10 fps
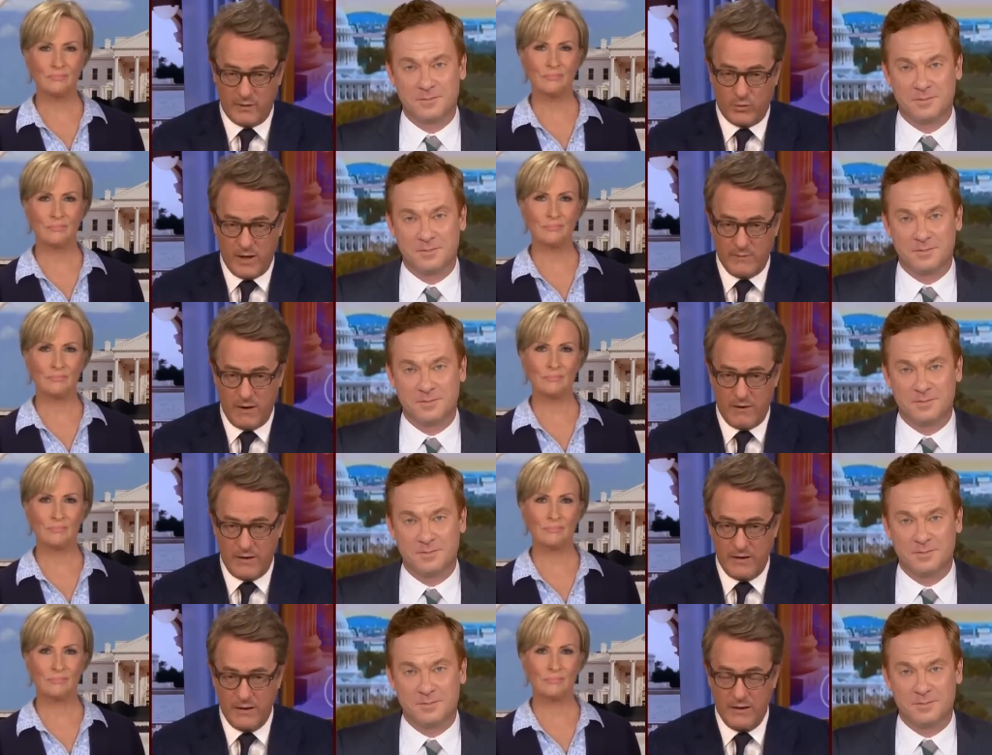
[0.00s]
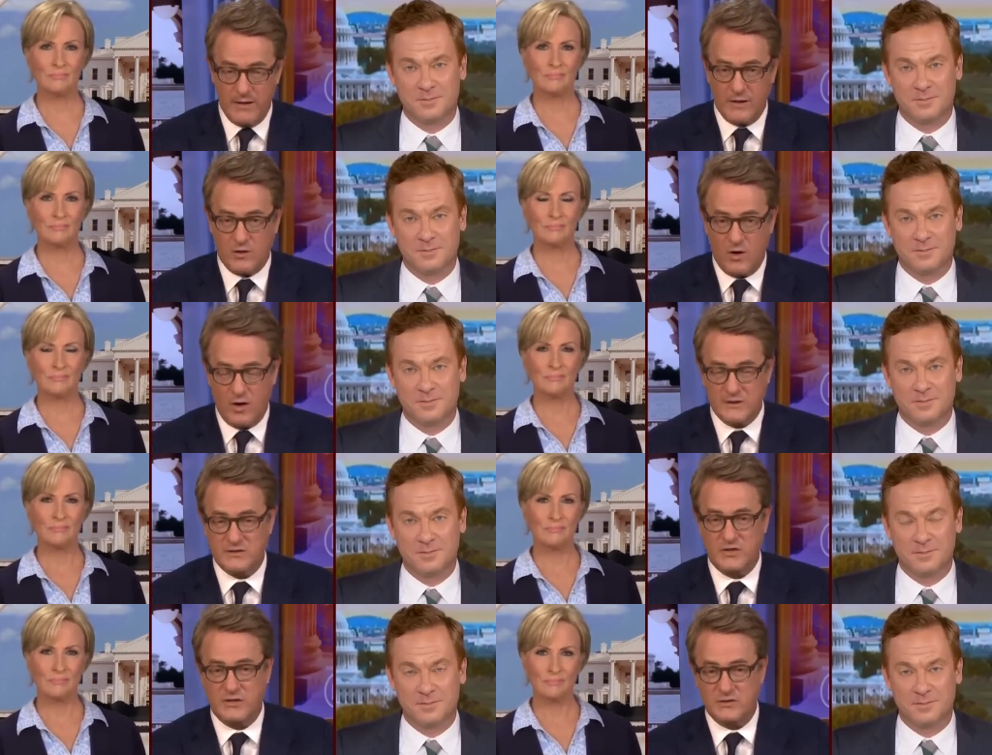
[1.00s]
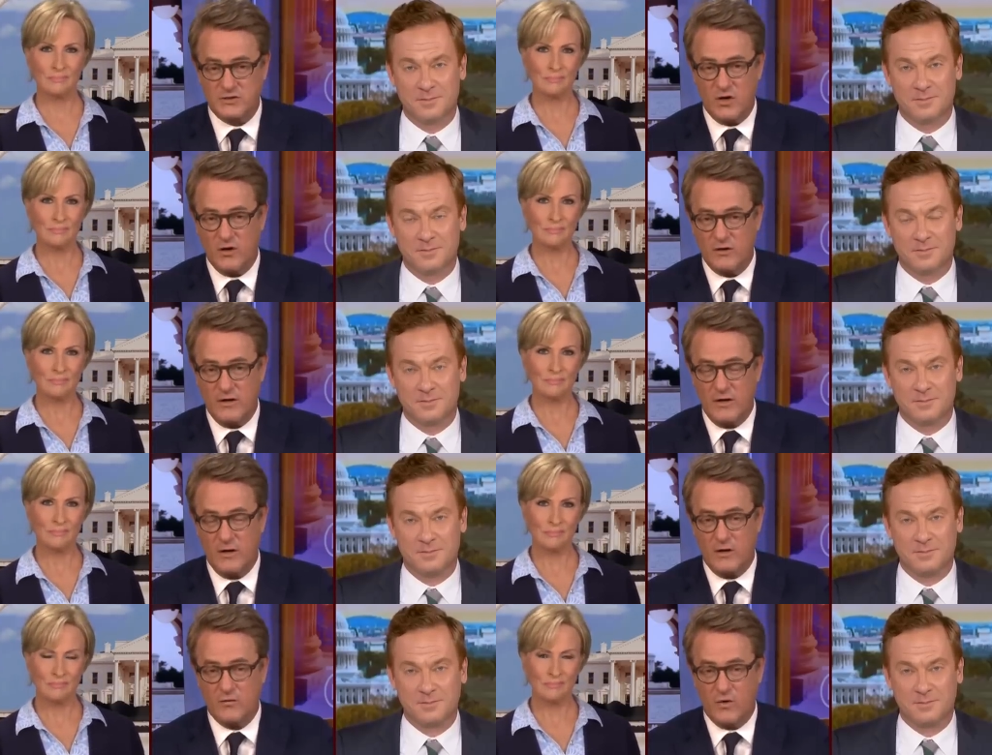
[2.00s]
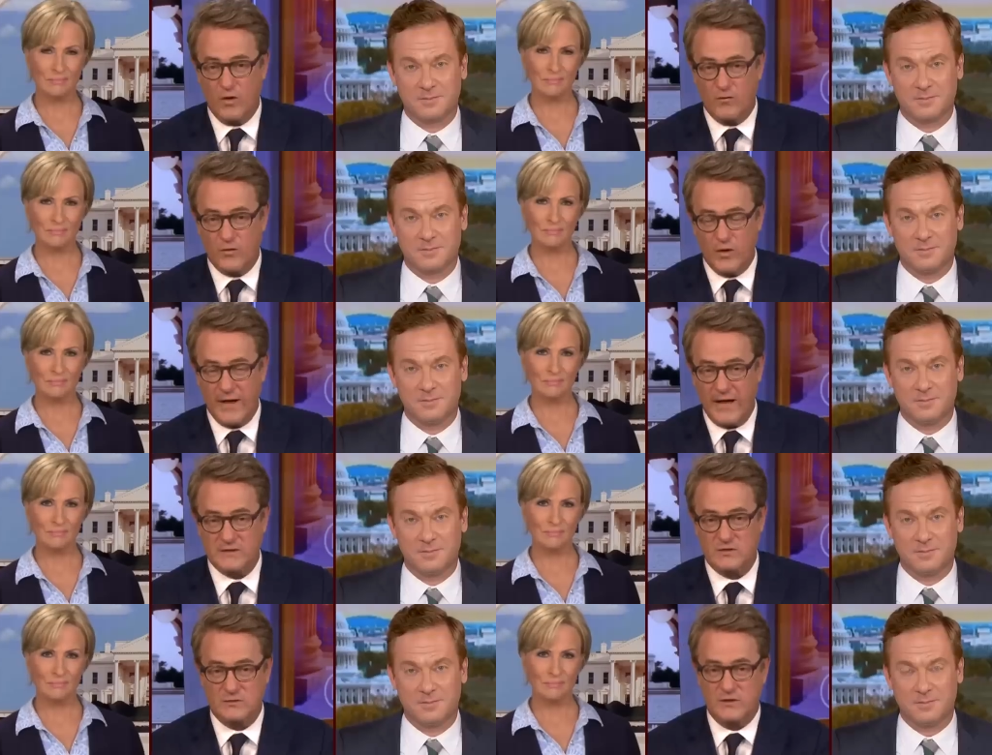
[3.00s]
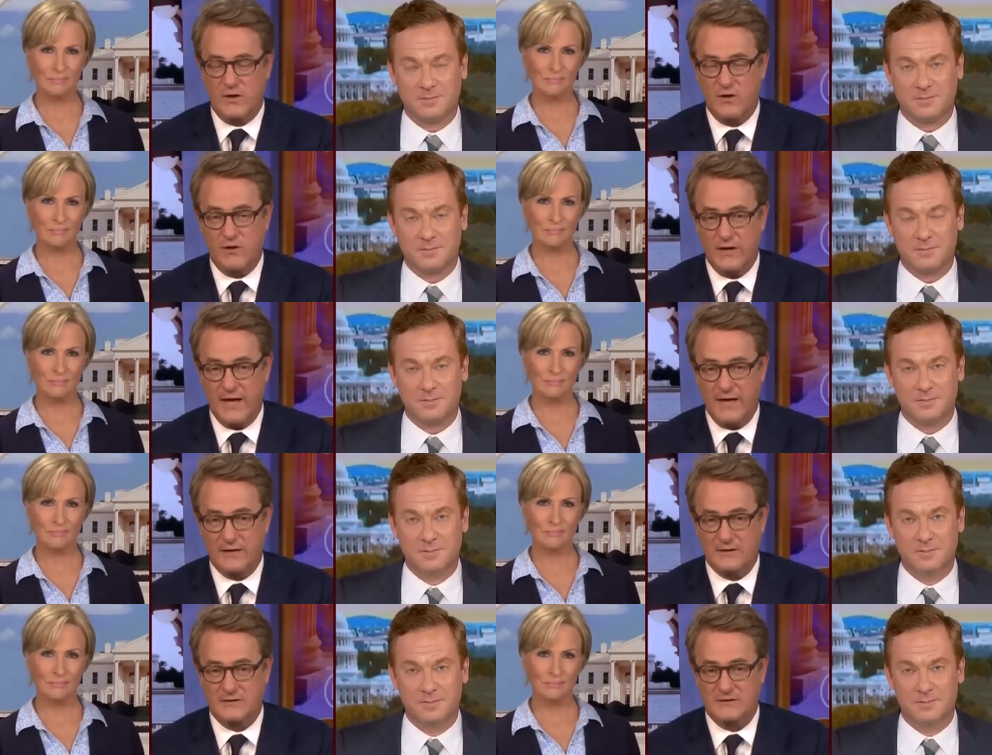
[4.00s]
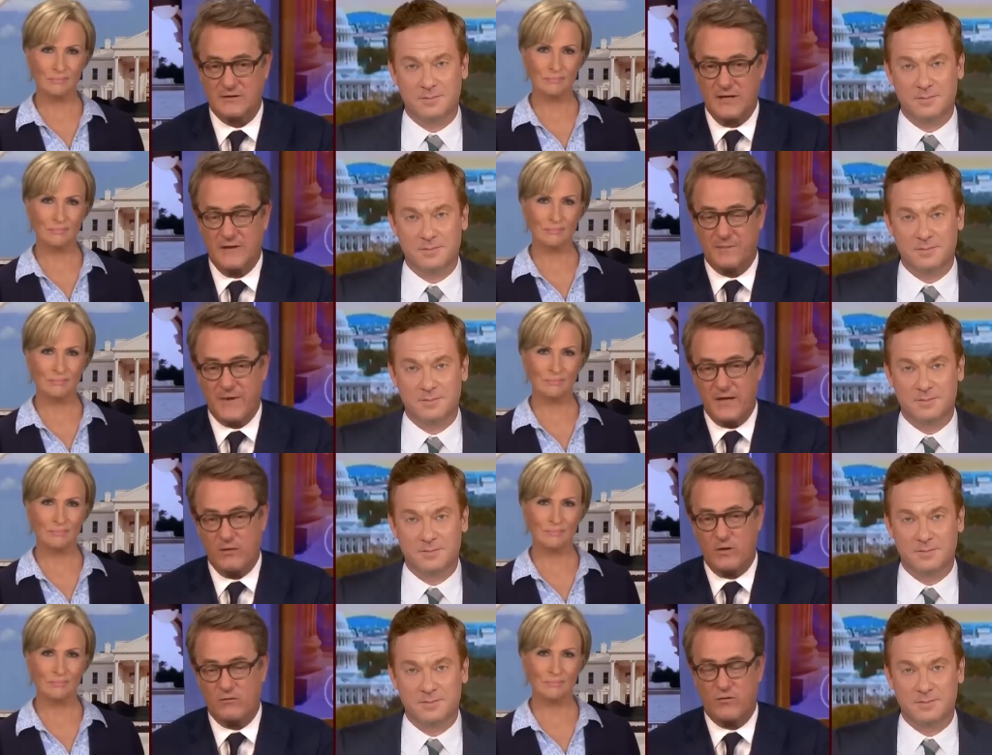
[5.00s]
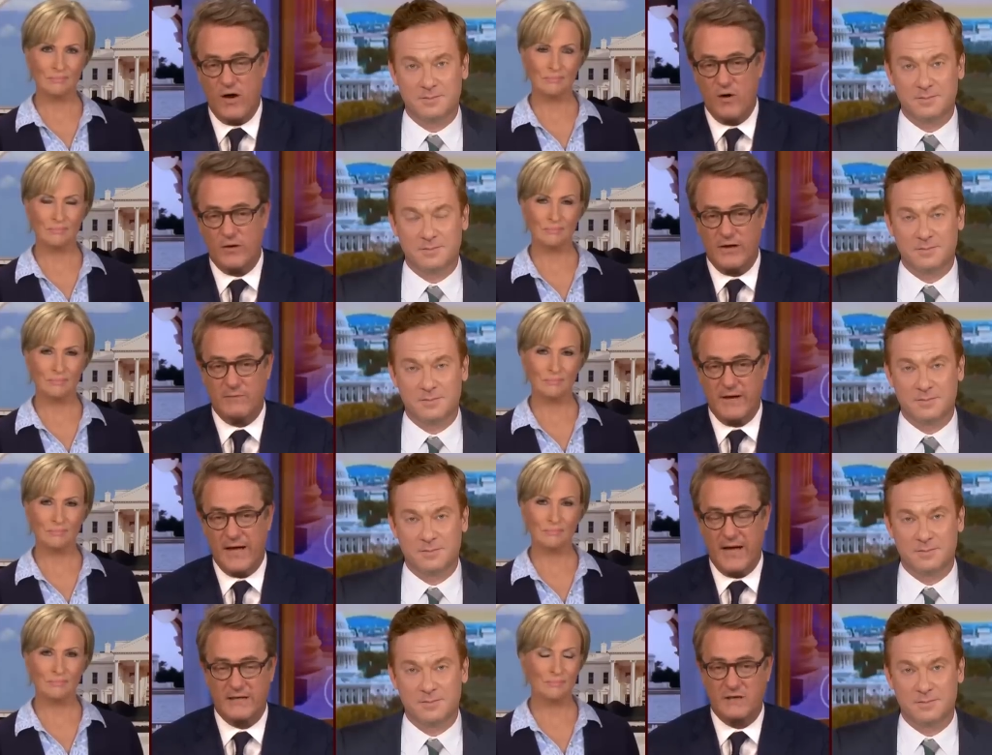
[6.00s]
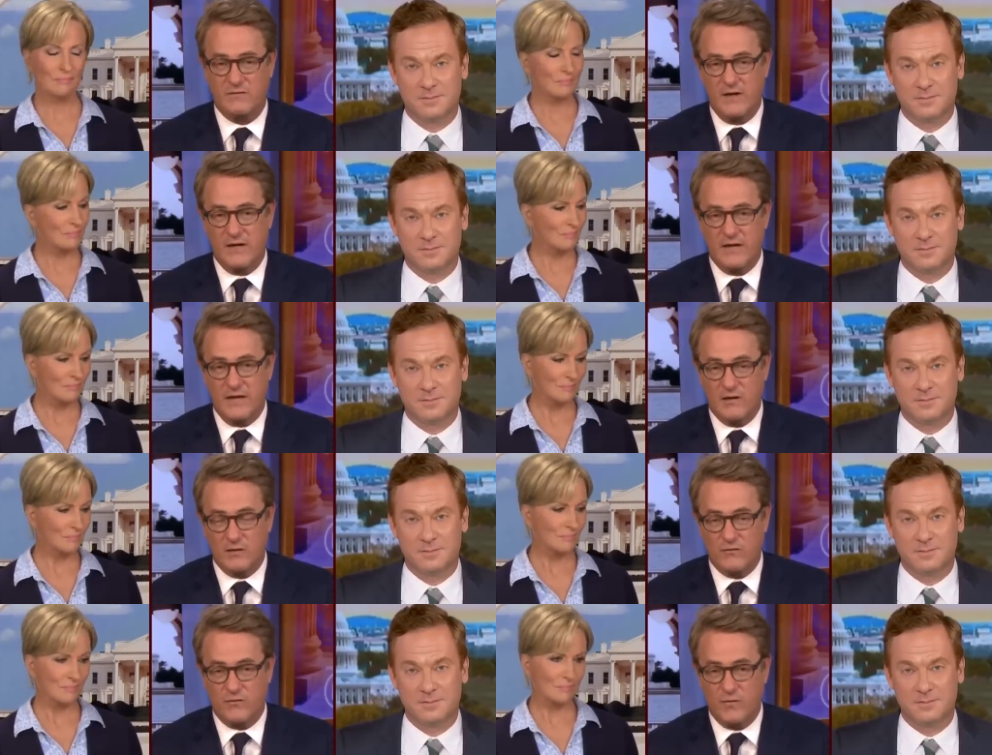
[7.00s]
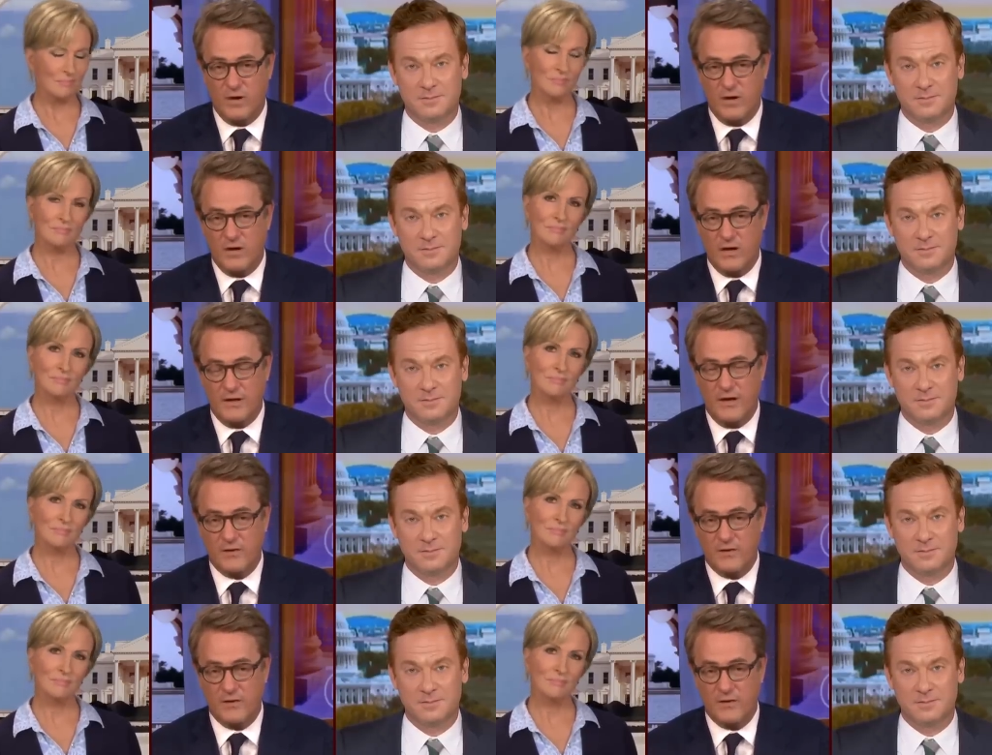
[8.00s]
Speaker 1: primary, caused concern for national security analysts, that you would vote and be active in another